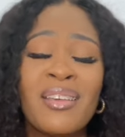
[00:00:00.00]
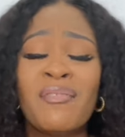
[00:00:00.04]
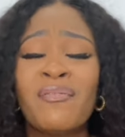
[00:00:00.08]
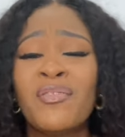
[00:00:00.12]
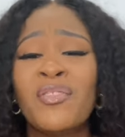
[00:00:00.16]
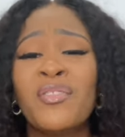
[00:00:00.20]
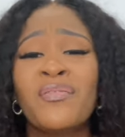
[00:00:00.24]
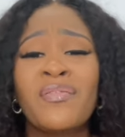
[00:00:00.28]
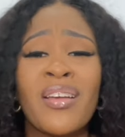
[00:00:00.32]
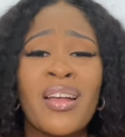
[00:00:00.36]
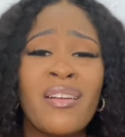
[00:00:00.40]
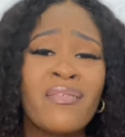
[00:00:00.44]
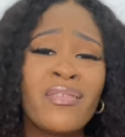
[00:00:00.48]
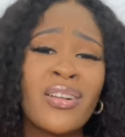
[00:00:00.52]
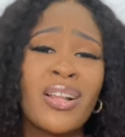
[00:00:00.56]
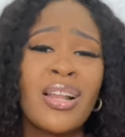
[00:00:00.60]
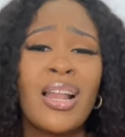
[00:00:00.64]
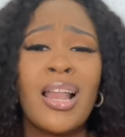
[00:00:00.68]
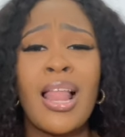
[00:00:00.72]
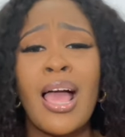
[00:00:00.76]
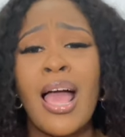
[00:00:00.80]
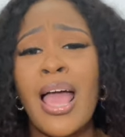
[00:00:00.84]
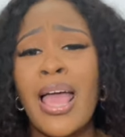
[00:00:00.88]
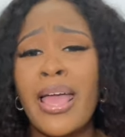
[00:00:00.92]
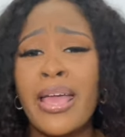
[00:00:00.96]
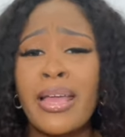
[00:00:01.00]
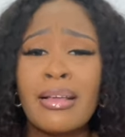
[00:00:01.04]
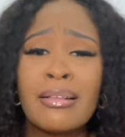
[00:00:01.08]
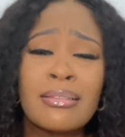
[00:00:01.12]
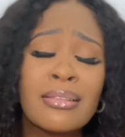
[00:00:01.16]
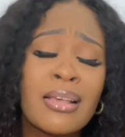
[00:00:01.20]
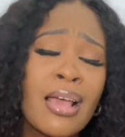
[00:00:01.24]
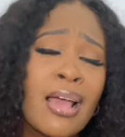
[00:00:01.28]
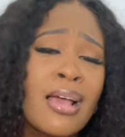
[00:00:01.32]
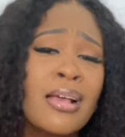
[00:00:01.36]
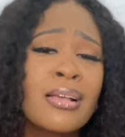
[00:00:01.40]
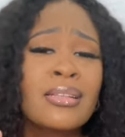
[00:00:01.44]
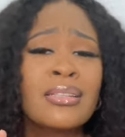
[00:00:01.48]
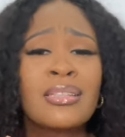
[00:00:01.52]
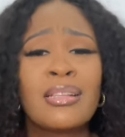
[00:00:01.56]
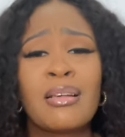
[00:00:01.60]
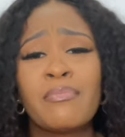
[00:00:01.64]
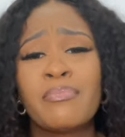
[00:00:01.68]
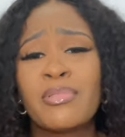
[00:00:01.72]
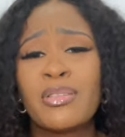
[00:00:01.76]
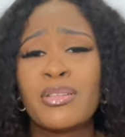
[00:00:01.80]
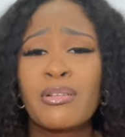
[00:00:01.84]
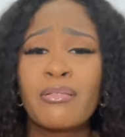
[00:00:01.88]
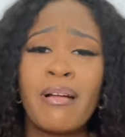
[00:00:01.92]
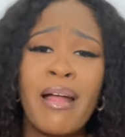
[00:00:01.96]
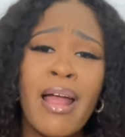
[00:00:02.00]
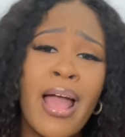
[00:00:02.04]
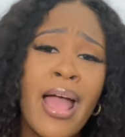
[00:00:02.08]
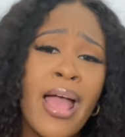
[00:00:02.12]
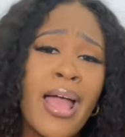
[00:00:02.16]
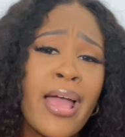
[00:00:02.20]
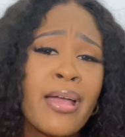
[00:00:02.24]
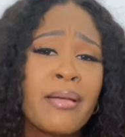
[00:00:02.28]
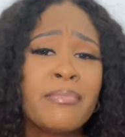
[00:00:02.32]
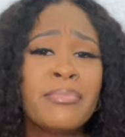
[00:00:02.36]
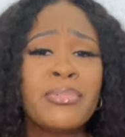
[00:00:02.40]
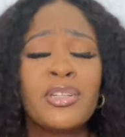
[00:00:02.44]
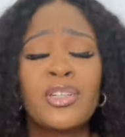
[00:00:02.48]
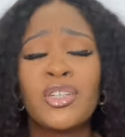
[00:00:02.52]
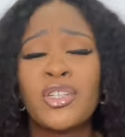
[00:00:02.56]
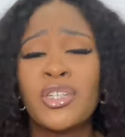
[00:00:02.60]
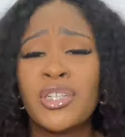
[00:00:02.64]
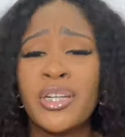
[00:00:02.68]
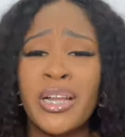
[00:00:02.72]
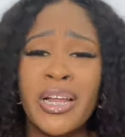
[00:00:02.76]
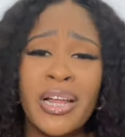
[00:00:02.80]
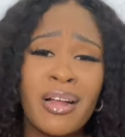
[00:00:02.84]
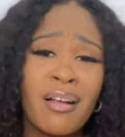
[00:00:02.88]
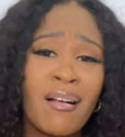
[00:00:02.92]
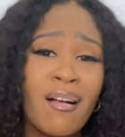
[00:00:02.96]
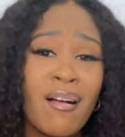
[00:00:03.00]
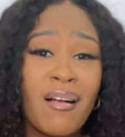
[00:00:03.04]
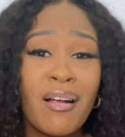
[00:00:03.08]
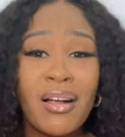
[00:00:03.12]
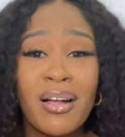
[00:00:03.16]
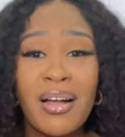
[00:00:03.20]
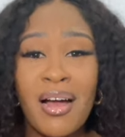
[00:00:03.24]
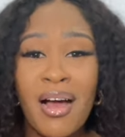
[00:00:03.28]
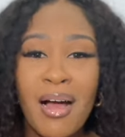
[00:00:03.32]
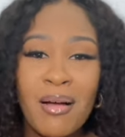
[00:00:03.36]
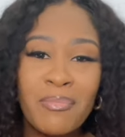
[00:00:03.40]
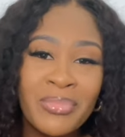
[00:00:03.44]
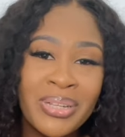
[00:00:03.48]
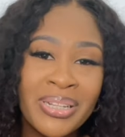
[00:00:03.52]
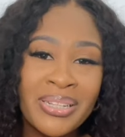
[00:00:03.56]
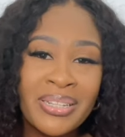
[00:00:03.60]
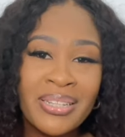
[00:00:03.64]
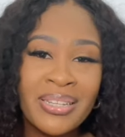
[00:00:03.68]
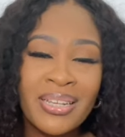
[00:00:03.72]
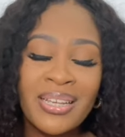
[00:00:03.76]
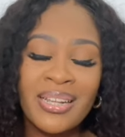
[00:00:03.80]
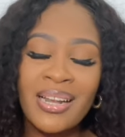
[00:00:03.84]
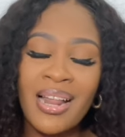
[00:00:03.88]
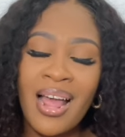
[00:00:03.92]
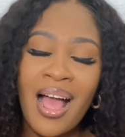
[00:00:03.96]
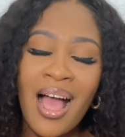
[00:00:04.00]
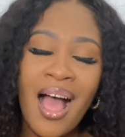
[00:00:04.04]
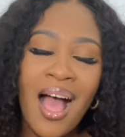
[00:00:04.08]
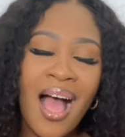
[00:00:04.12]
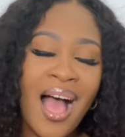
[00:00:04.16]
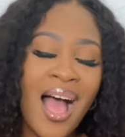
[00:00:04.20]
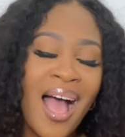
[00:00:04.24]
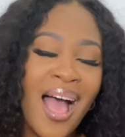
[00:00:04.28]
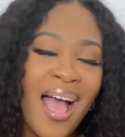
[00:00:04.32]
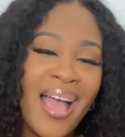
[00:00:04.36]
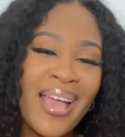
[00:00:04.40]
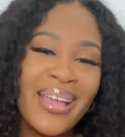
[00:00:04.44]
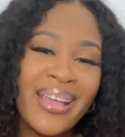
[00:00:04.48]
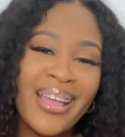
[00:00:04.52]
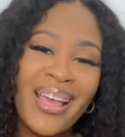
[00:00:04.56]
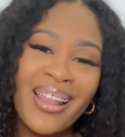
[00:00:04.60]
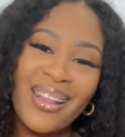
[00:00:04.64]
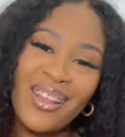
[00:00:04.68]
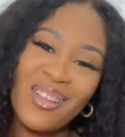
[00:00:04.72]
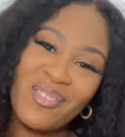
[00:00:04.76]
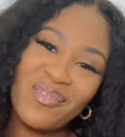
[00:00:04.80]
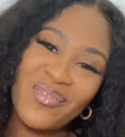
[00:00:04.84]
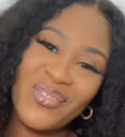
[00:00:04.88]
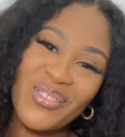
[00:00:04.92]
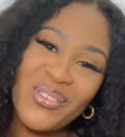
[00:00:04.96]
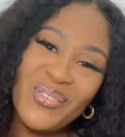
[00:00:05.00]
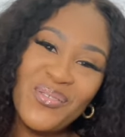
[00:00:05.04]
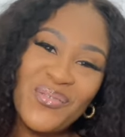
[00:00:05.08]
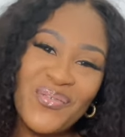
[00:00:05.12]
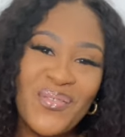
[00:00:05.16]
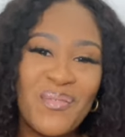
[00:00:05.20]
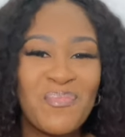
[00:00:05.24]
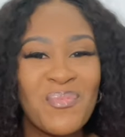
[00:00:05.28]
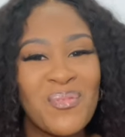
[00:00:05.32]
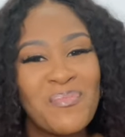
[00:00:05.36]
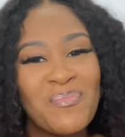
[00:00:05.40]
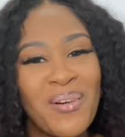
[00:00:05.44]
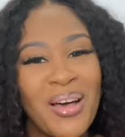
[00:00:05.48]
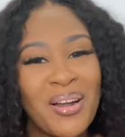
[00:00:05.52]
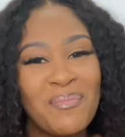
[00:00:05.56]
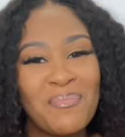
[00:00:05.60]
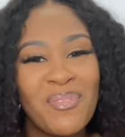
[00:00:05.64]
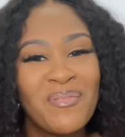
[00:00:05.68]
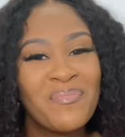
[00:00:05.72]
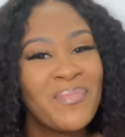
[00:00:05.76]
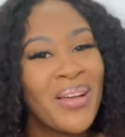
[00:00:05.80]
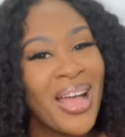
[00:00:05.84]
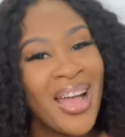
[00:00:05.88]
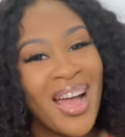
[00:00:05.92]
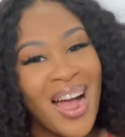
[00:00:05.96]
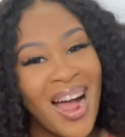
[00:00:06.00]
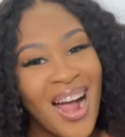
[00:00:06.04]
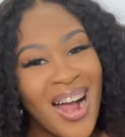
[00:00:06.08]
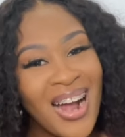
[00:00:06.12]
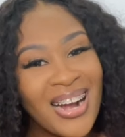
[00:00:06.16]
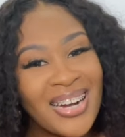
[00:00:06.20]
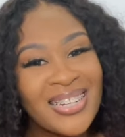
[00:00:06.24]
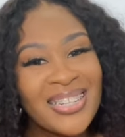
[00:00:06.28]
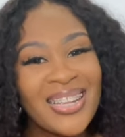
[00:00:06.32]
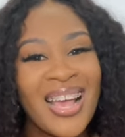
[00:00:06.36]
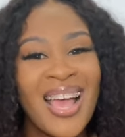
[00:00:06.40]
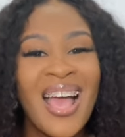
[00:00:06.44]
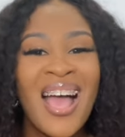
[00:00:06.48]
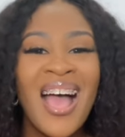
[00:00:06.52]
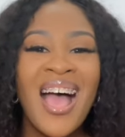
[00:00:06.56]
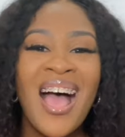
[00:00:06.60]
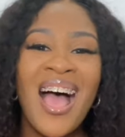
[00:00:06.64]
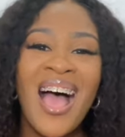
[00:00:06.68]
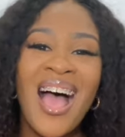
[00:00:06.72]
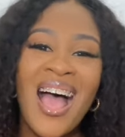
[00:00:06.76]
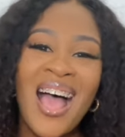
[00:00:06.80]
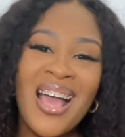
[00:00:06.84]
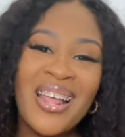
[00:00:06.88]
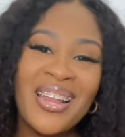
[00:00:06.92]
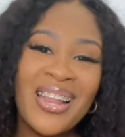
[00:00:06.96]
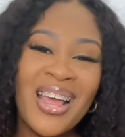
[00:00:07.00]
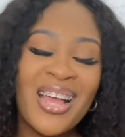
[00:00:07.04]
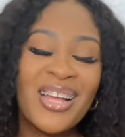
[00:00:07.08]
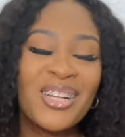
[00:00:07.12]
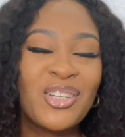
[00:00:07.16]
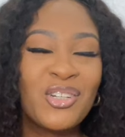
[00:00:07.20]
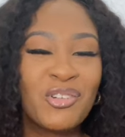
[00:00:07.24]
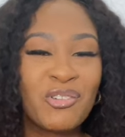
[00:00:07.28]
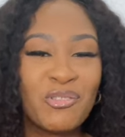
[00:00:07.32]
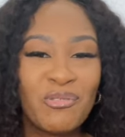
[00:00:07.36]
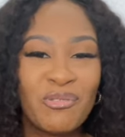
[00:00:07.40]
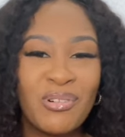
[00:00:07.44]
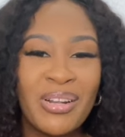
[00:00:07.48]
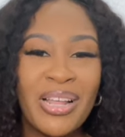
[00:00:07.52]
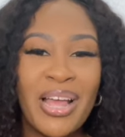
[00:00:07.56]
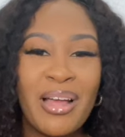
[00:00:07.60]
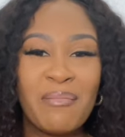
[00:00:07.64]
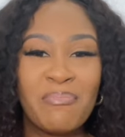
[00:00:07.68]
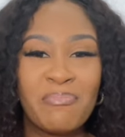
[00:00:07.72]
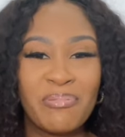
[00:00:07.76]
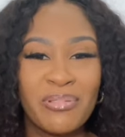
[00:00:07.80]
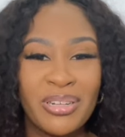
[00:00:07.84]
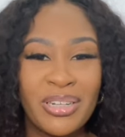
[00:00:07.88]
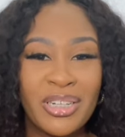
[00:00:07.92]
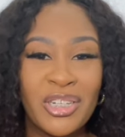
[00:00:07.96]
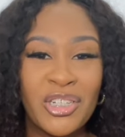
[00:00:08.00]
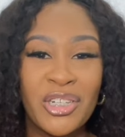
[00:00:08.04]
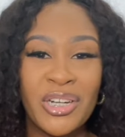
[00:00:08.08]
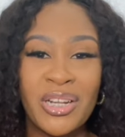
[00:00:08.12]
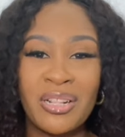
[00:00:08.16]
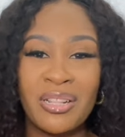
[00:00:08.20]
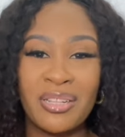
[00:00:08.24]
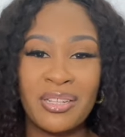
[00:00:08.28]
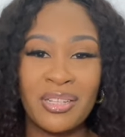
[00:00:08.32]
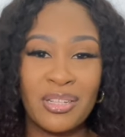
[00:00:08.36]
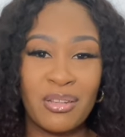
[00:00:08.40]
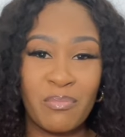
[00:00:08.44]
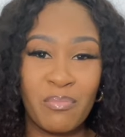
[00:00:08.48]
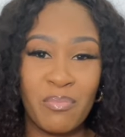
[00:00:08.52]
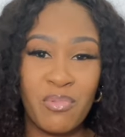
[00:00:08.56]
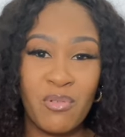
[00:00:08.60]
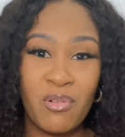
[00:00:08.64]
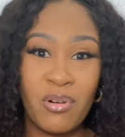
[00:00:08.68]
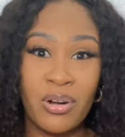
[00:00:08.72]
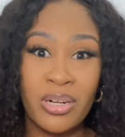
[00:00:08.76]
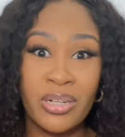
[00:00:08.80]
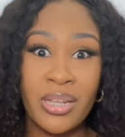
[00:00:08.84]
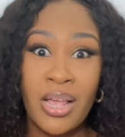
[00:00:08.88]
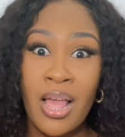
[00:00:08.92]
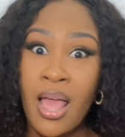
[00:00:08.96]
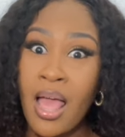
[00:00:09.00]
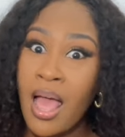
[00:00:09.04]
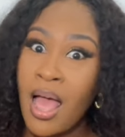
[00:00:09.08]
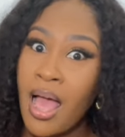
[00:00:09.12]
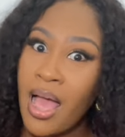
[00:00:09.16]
If you've ever liked, subscribe, share, or commented, I love you from the bottom of my heart, and I truly appreciate the support.